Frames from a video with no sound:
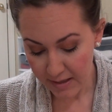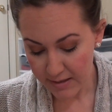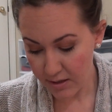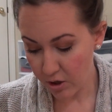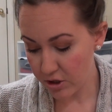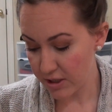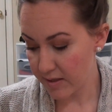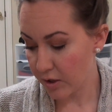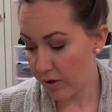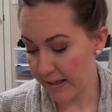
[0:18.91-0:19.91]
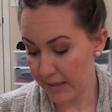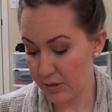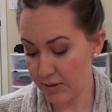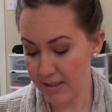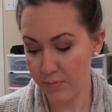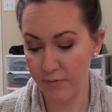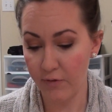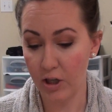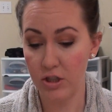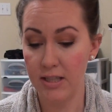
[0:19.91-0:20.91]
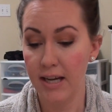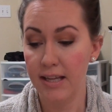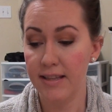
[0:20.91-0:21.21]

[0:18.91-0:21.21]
So I'll just go ahead and do this one first.